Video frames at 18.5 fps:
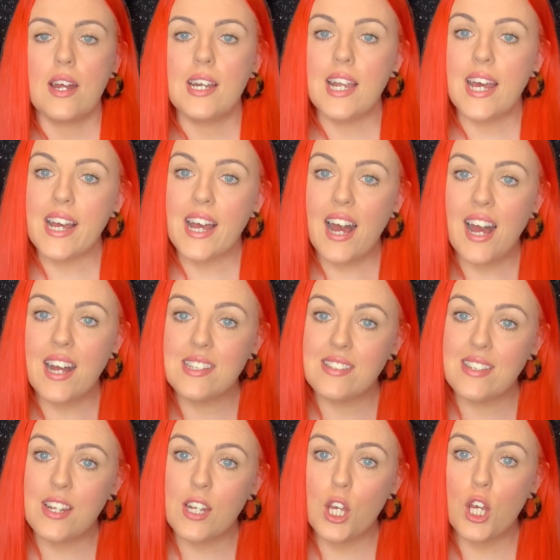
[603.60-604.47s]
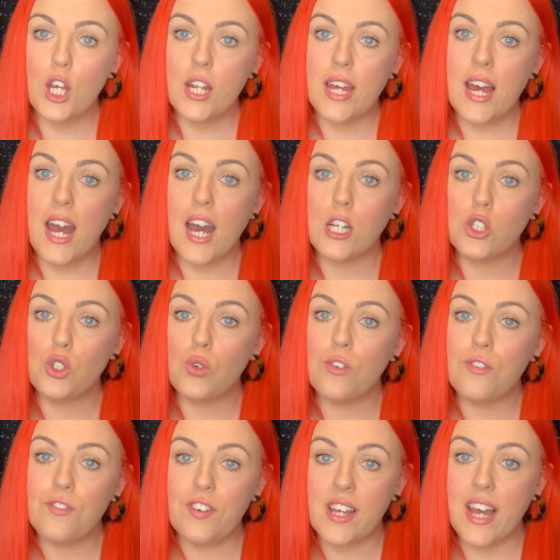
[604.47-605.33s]
Like I had said earlier,
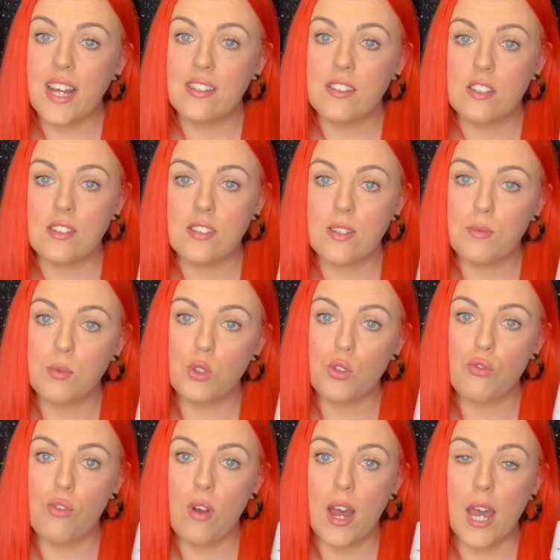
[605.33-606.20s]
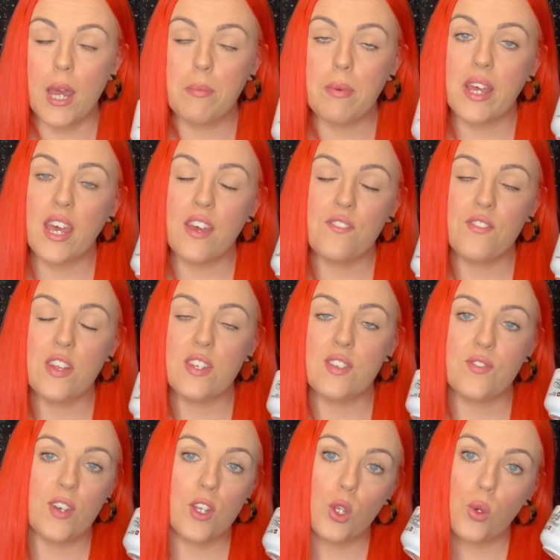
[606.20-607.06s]
don't forget to subscribe, give this
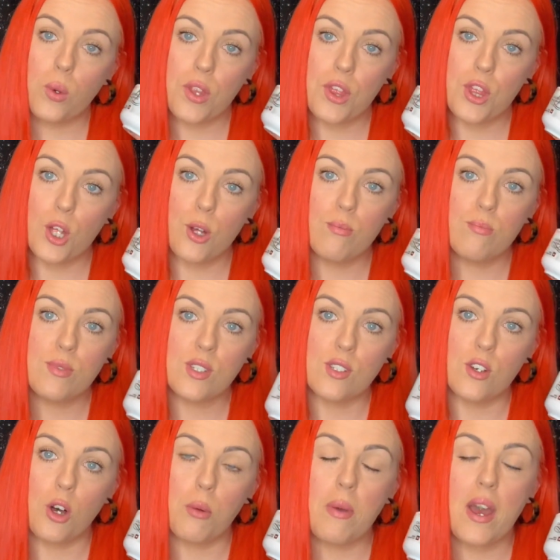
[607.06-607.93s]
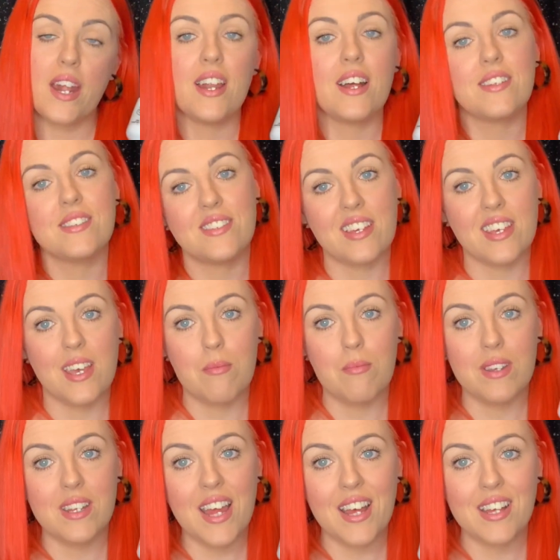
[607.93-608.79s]
video a thumbs up, and I'll see you
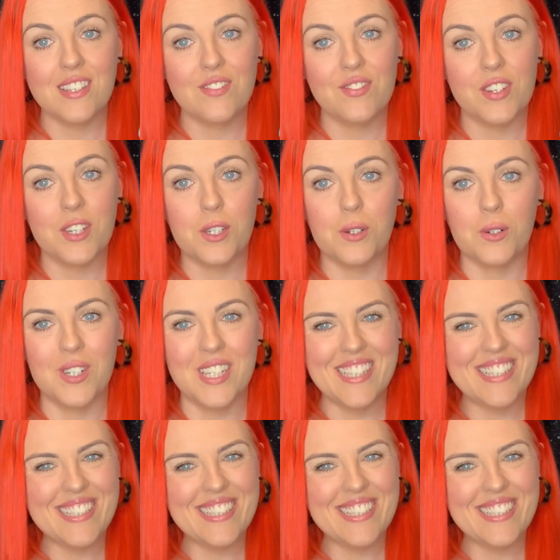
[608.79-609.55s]
in my next video.